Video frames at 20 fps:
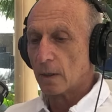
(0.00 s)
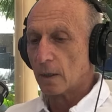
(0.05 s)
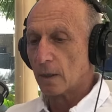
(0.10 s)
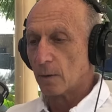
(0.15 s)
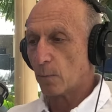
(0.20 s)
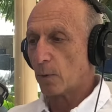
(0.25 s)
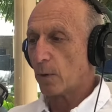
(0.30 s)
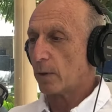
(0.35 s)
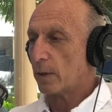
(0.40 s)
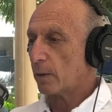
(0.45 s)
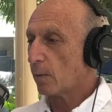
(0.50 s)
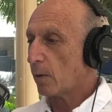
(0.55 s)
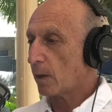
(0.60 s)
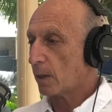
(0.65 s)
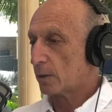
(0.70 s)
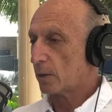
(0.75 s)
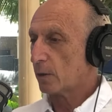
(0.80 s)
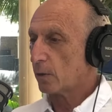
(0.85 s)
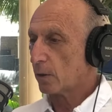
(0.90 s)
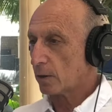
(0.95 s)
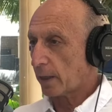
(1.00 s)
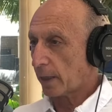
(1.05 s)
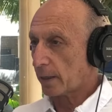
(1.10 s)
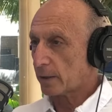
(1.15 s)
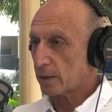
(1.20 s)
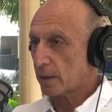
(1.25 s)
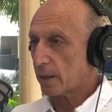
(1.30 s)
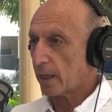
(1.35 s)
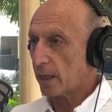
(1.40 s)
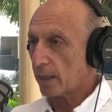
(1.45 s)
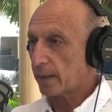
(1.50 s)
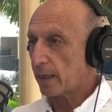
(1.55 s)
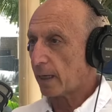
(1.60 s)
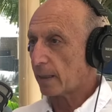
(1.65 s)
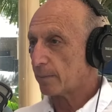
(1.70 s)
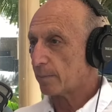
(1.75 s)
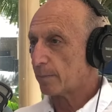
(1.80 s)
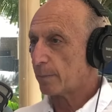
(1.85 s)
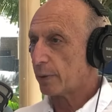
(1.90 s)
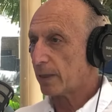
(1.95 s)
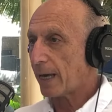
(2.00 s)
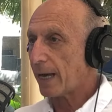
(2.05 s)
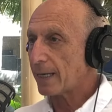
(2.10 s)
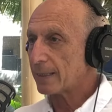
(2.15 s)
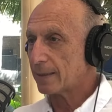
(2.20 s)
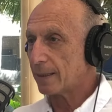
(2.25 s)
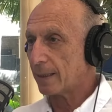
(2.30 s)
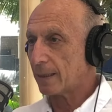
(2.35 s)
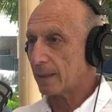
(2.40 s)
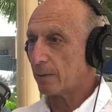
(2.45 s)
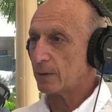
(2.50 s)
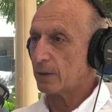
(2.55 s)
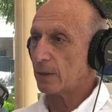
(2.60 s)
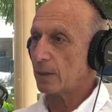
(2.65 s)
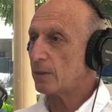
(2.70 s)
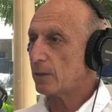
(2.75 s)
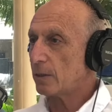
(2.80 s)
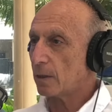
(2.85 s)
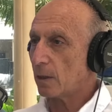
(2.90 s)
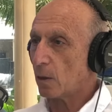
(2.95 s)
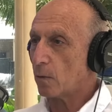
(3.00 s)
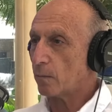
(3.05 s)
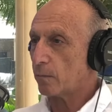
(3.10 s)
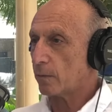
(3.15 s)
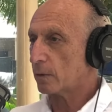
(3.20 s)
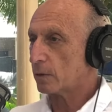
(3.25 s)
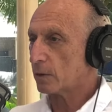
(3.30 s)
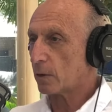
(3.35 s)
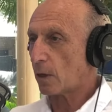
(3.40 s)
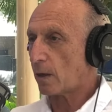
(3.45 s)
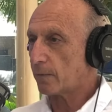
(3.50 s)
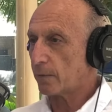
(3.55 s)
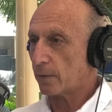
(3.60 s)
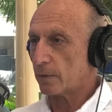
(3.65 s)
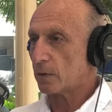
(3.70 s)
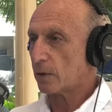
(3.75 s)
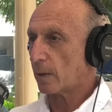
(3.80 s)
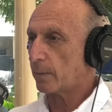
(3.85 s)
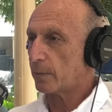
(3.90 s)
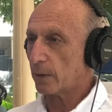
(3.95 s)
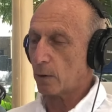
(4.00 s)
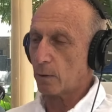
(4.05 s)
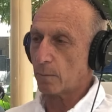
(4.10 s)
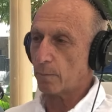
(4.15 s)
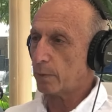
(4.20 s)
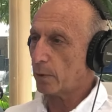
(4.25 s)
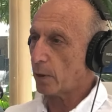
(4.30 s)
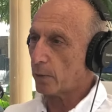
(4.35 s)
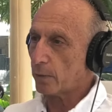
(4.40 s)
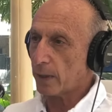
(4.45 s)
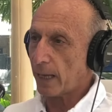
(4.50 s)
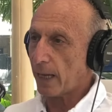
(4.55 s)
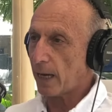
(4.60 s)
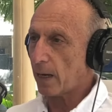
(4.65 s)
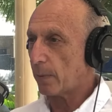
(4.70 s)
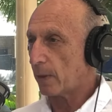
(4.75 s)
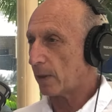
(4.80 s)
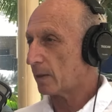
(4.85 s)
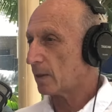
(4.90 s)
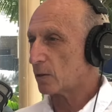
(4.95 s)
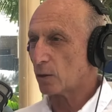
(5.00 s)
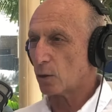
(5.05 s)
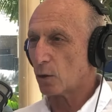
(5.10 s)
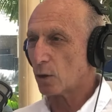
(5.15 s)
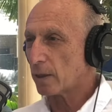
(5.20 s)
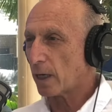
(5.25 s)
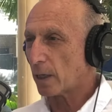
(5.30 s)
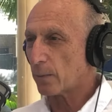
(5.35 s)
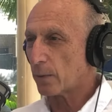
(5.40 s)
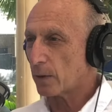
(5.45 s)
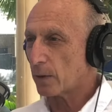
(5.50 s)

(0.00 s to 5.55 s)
where you want it to look like skin and not plastic. It's easy to over soften something or blur it out, but it doesn't look like real